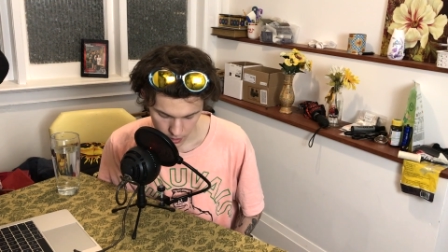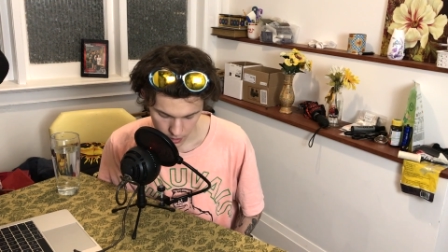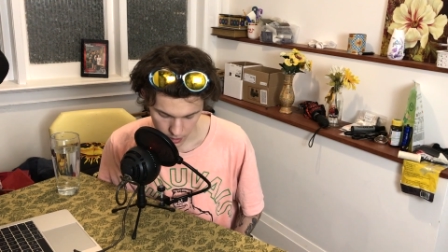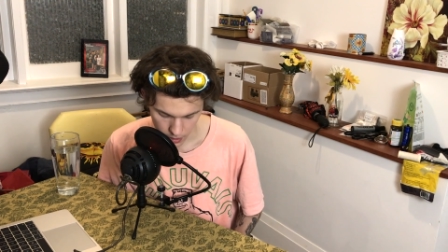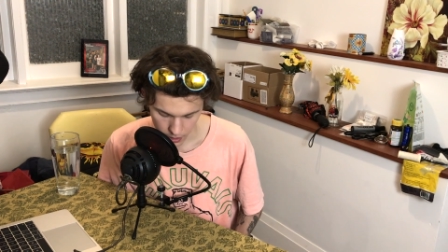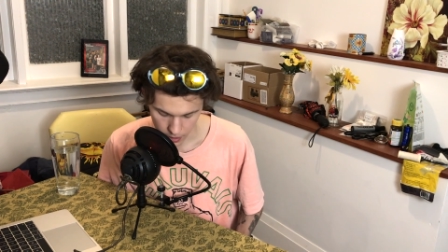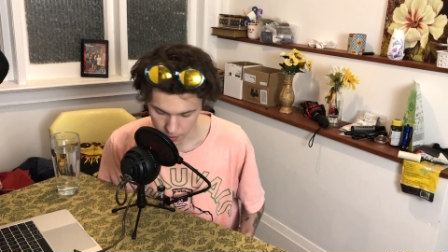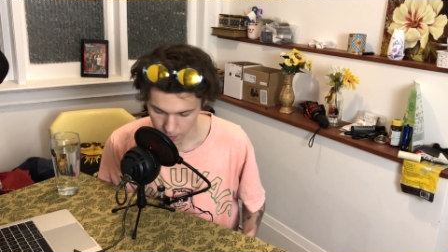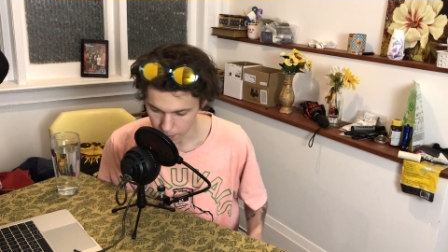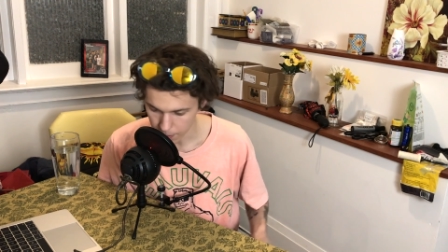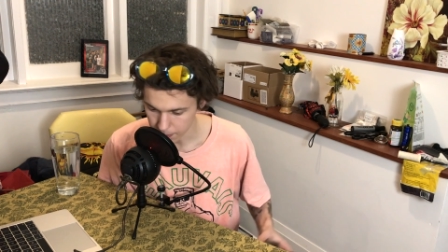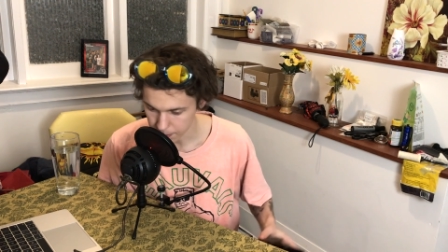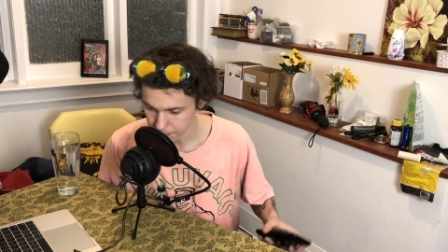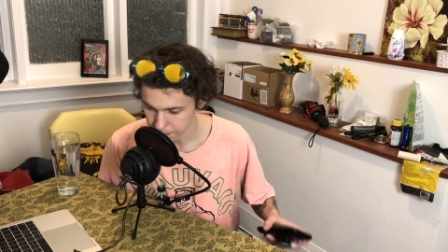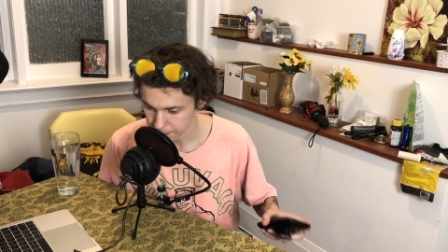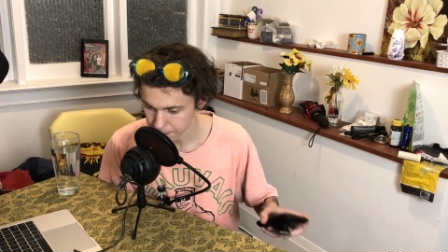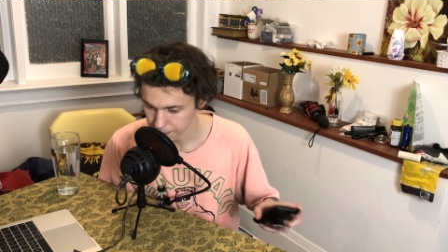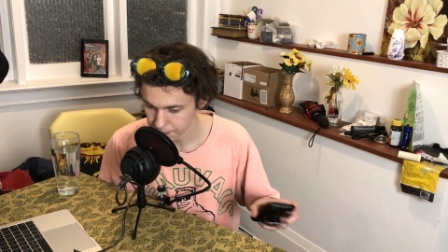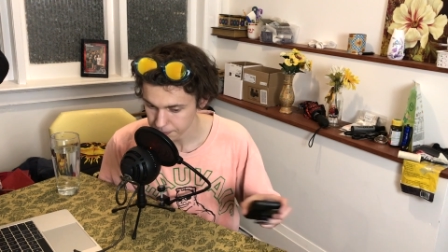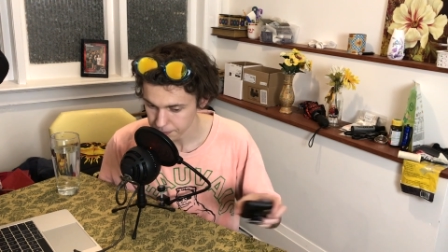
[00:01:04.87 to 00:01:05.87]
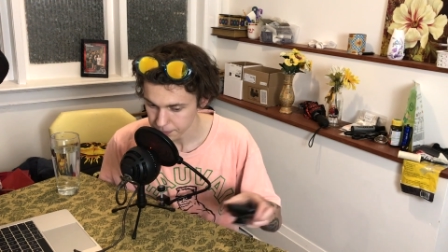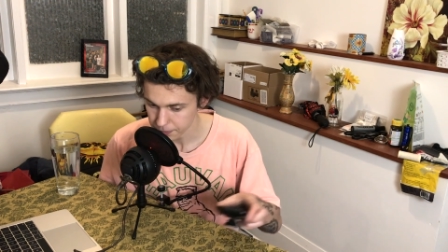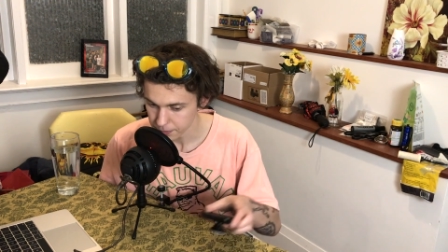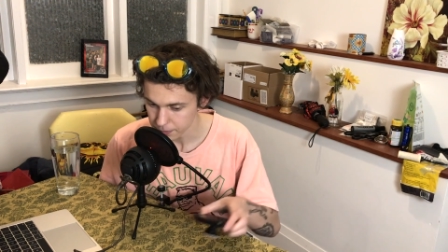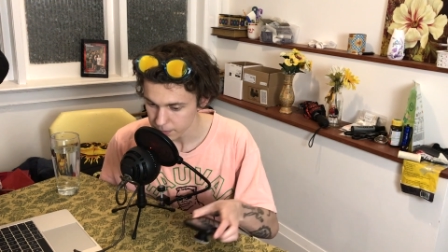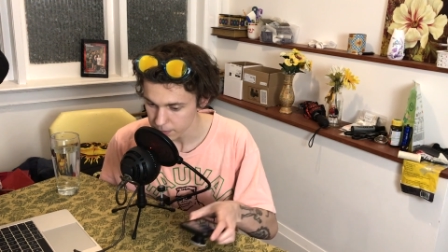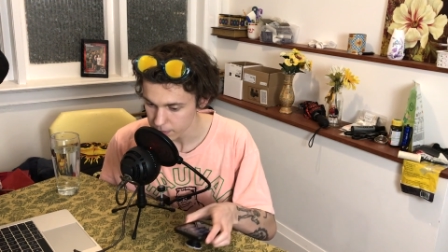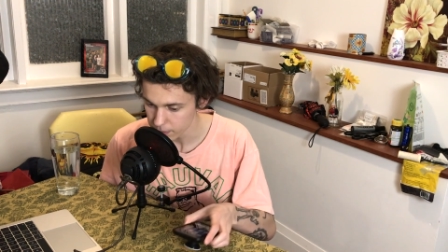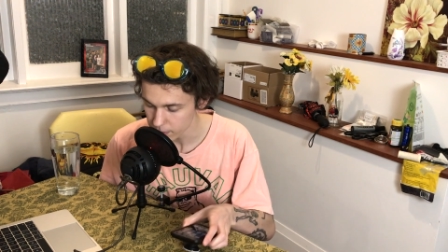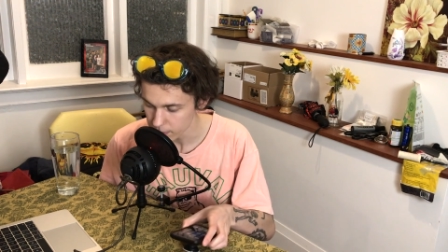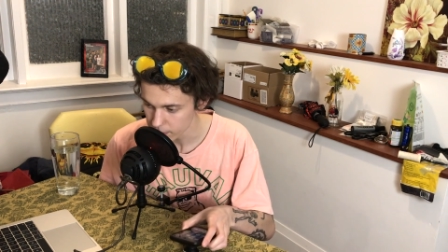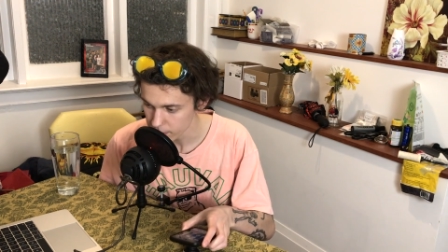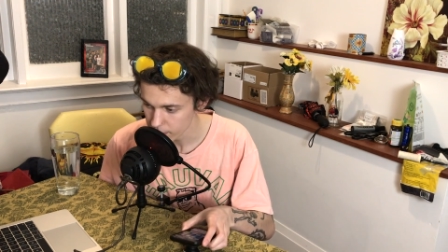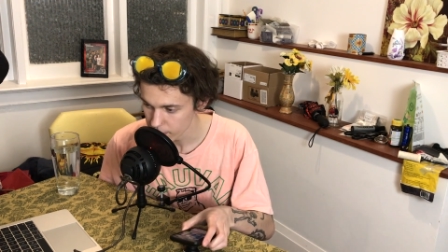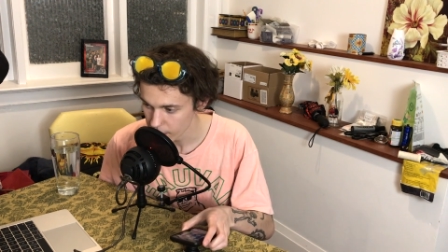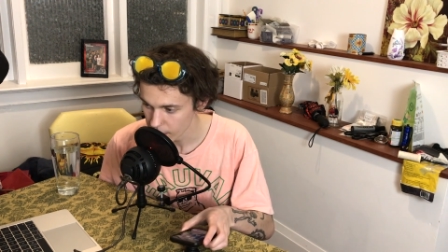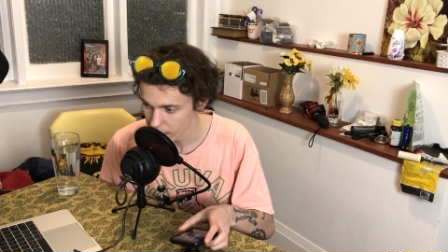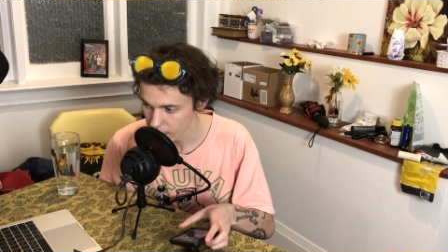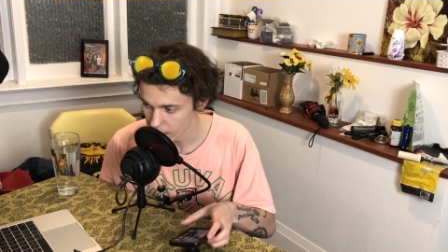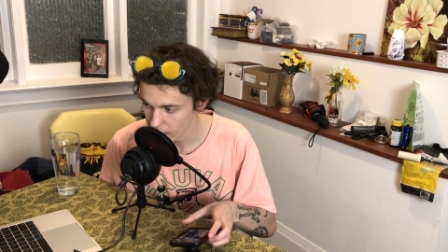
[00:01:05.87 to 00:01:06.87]
Um,
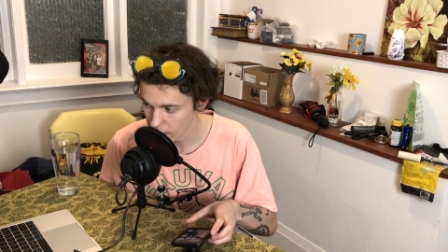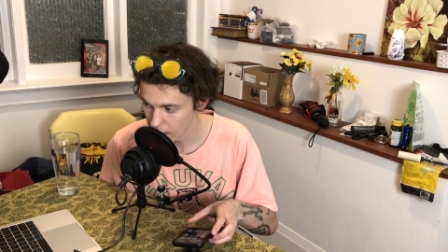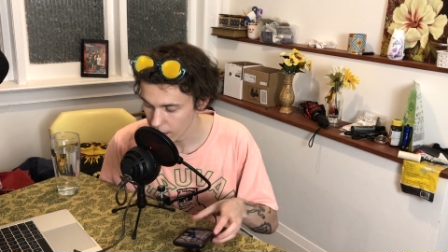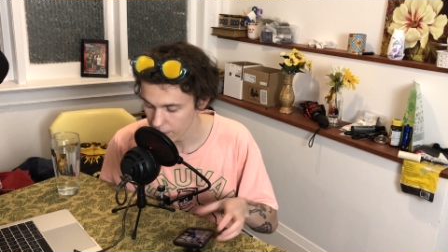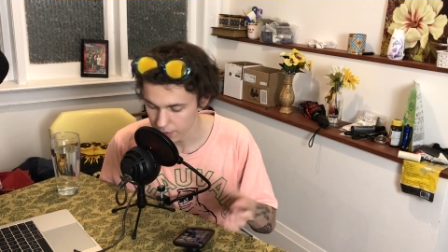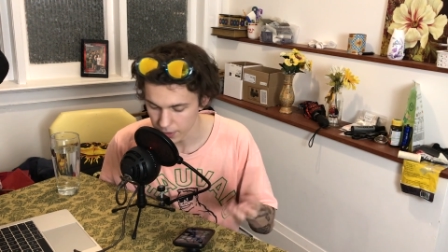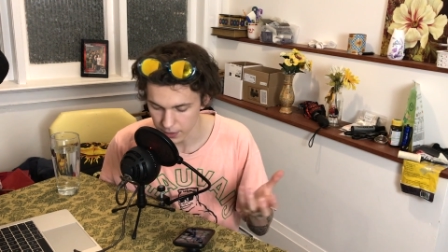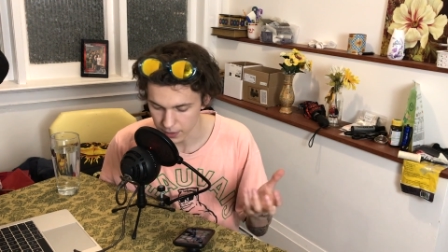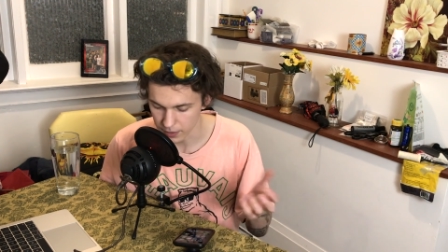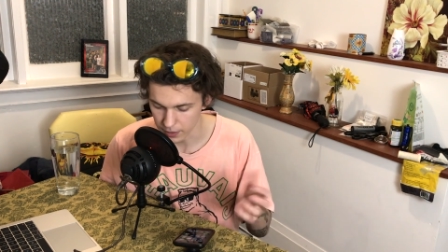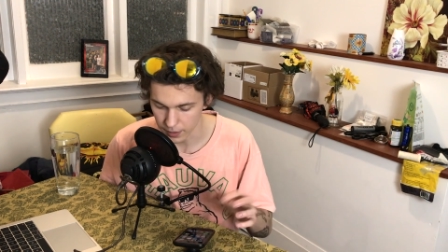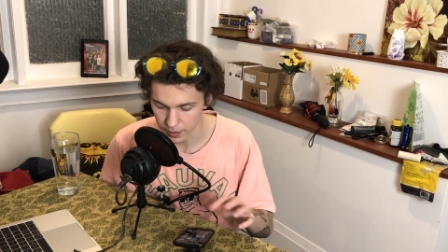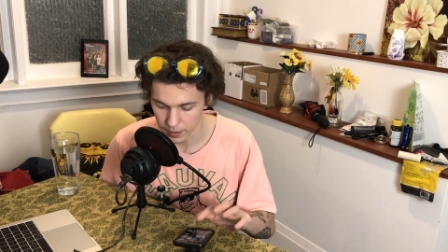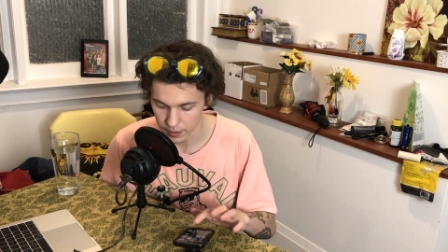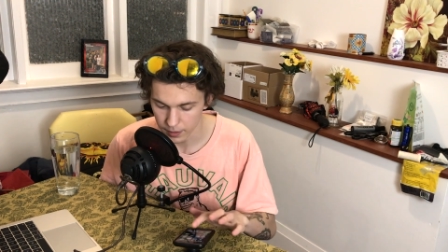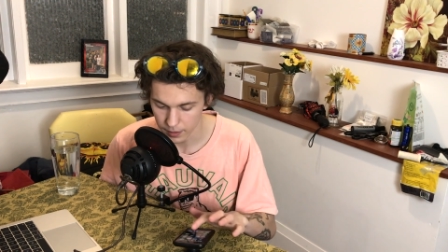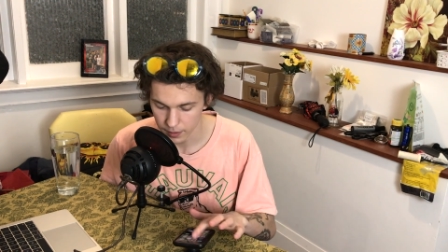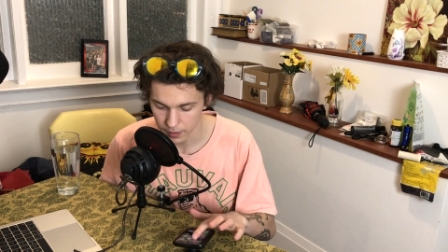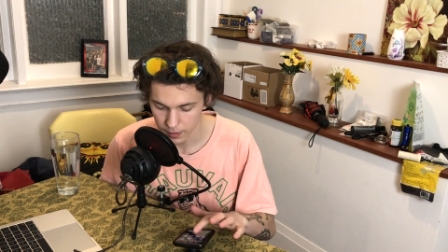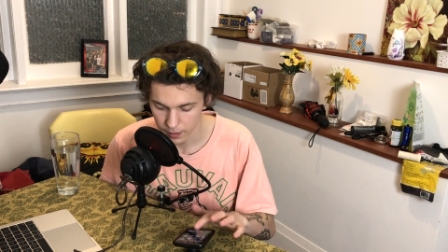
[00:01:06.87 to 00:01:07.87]
obviously,